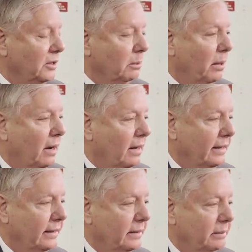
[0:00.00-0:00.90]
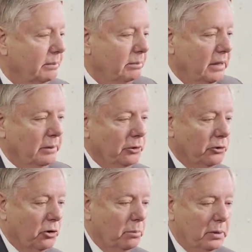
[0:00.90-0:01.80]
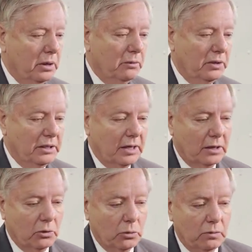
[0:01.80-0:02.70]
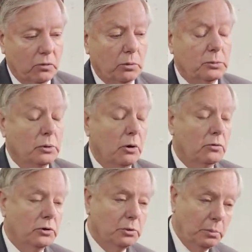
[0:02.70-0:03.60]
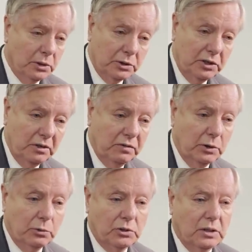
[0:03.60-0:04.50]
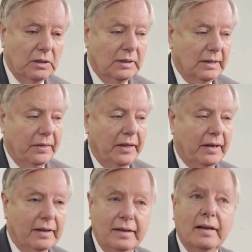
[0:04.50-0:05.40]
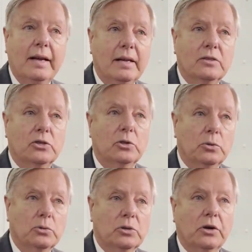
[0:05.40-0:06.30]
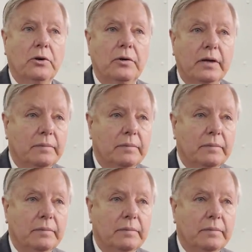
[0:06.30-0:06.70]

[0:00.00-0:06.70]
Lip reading: pot and maybe draw upon retired law enforcement officers, military folks, that could enhance school security.